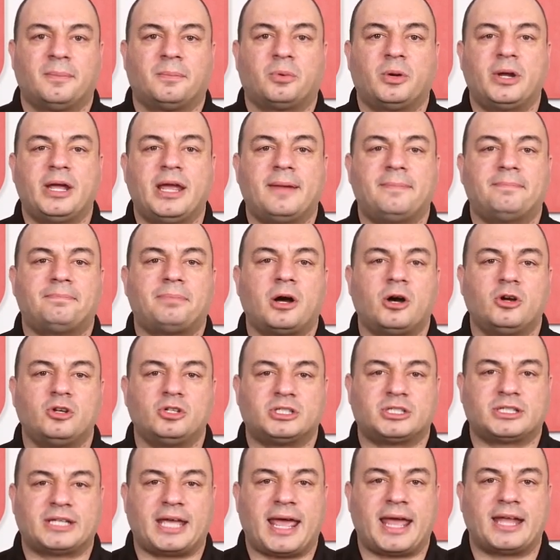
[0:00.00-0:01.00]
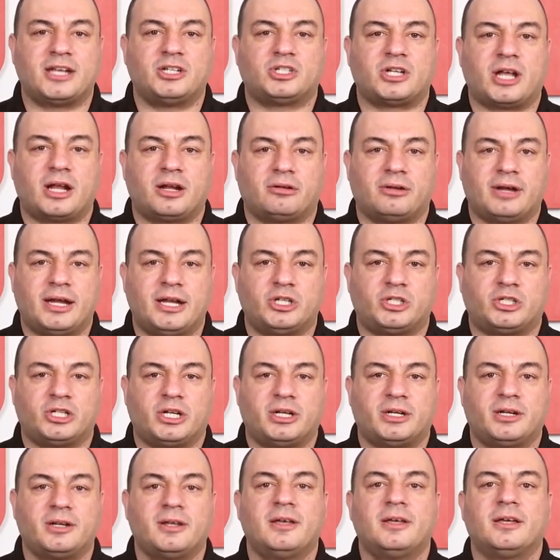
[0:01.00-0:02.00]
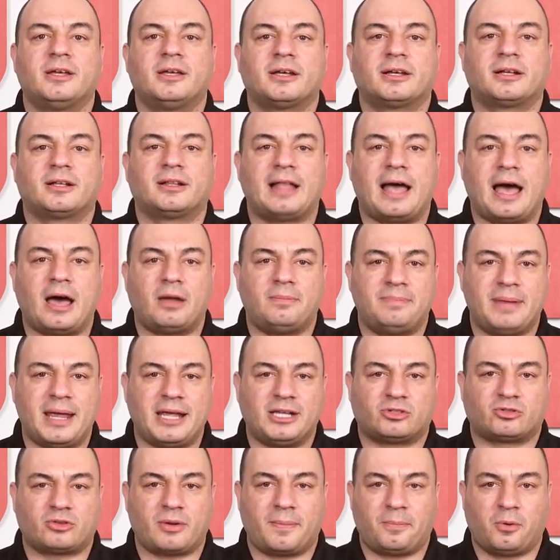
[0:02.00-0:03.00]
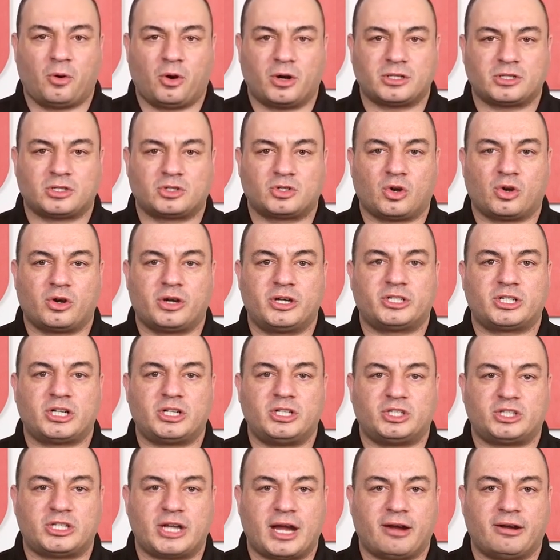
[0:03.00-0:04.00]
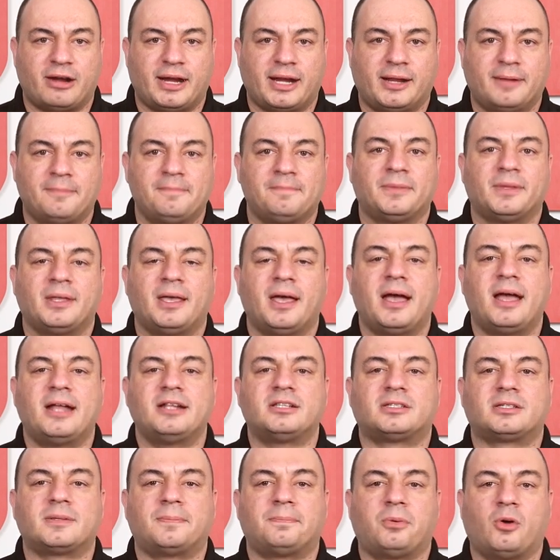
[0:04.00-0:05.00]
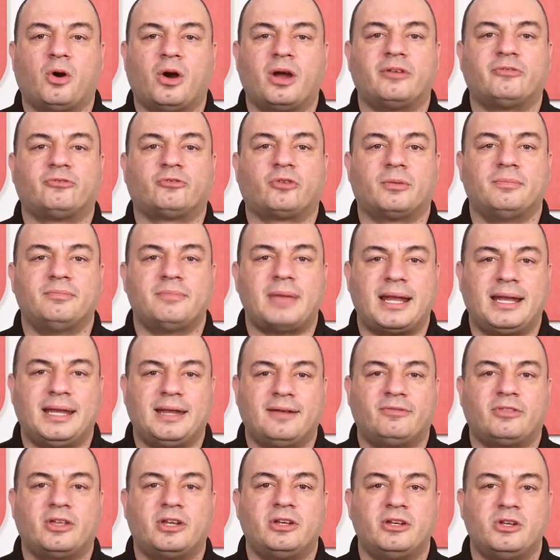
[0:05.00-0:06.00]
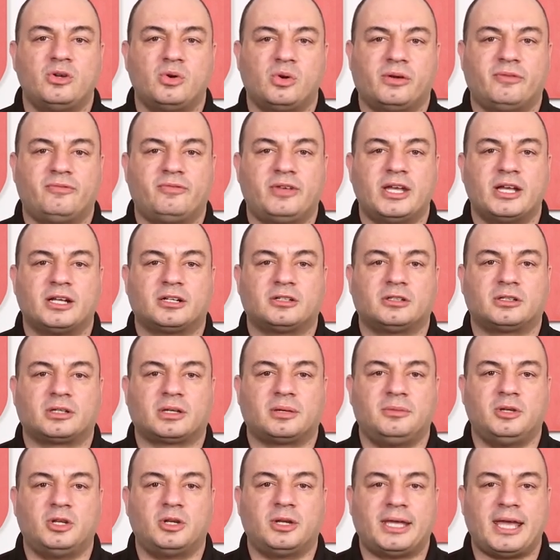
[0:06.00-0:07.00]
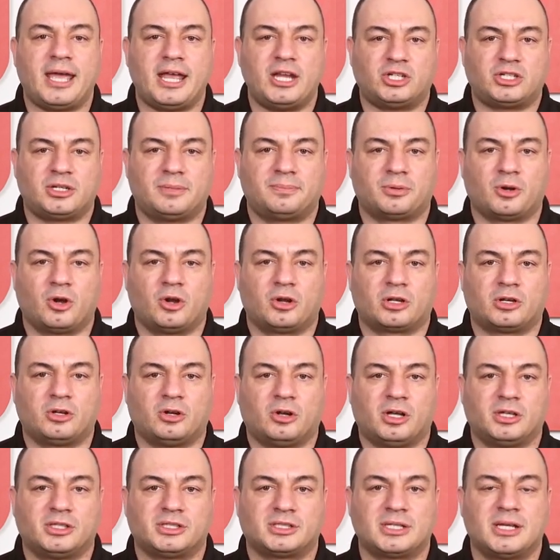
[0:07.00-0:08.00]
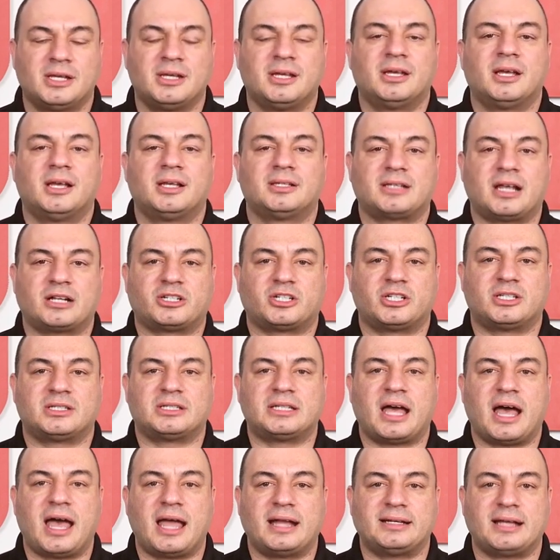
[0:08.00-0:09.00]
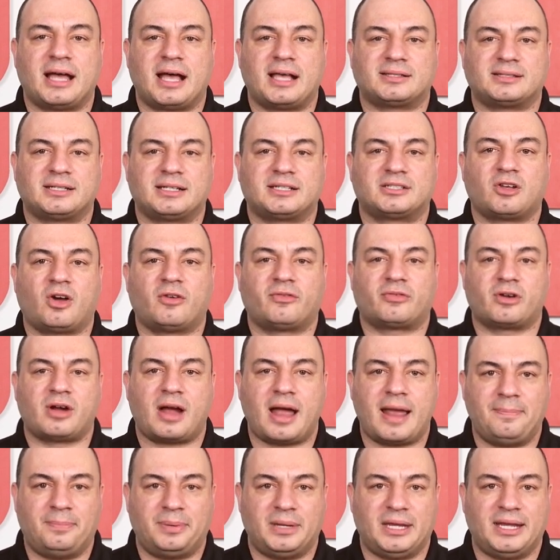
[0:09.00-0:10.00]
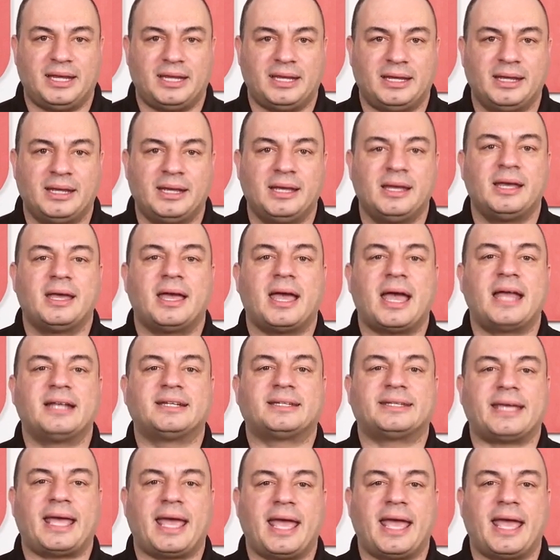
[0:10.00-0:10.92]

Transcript: pre and post scan generation, cloud based report storage and sharing, and support for many of the newer vehicle communication protocols such as Diagnostics over IP and